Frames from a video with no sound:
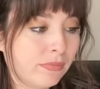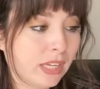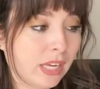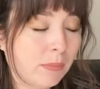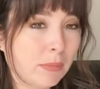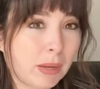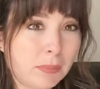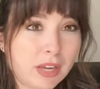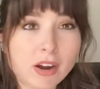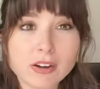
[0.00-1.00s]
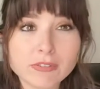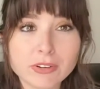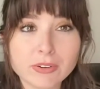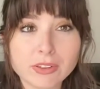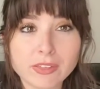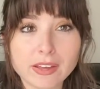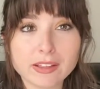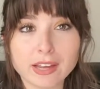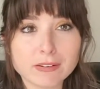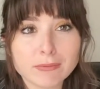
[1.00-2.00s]
It might be hard for you to
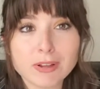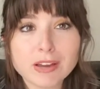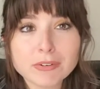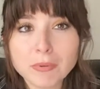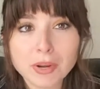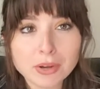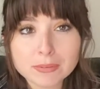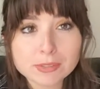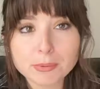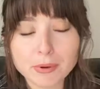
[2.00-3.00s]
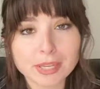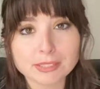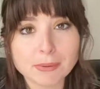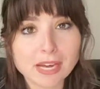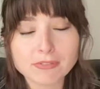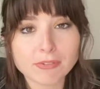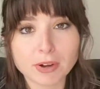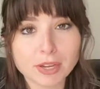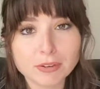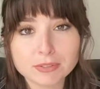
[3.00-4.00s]
think like, well, everyone knows smoking's bad
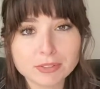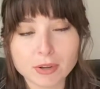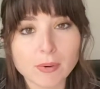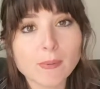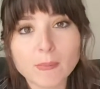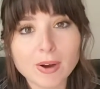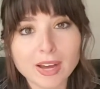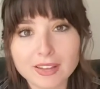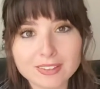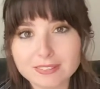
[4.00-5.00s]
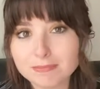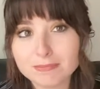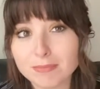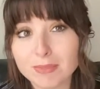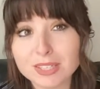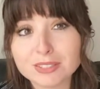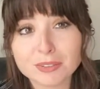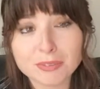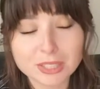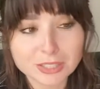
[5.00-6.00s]
for you, so What is
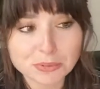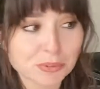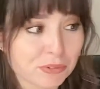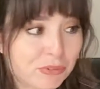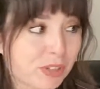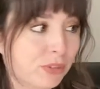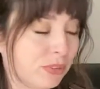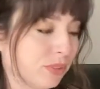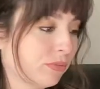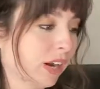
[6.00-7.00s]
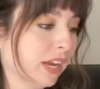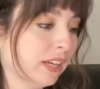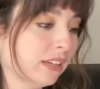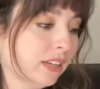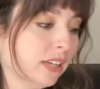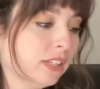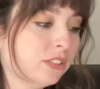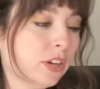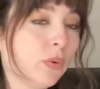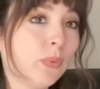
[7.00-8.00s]
there really to refute, right?
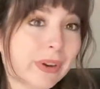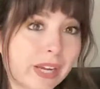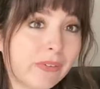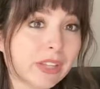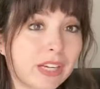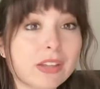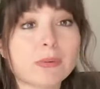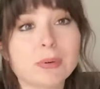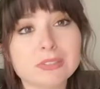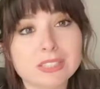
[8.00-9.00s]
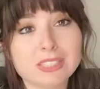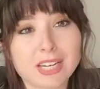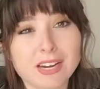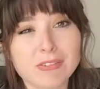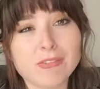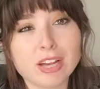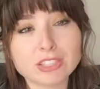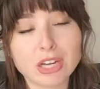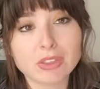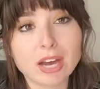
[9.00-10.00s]
So working with another person to kind of
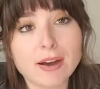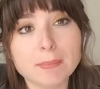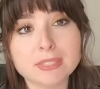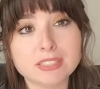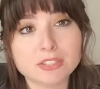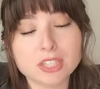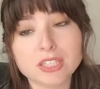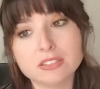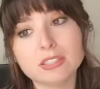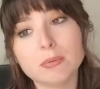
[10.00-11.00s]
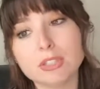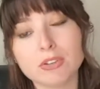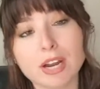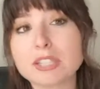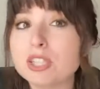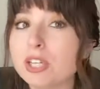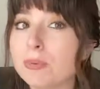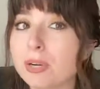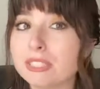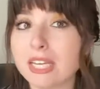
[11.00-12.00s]
flesh out that opposition and see what direction you
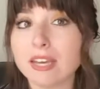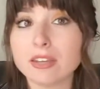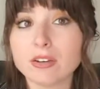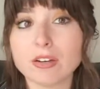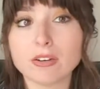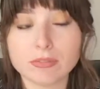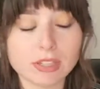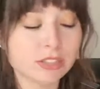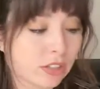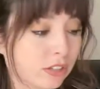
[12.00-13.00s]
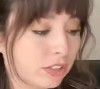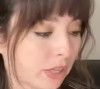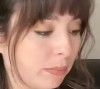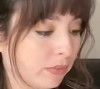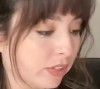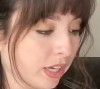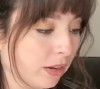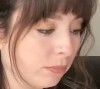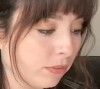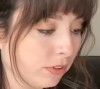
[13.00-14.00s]
want to take your research can be really
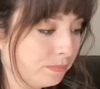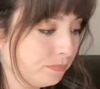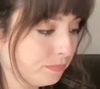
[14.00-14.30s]
helpful.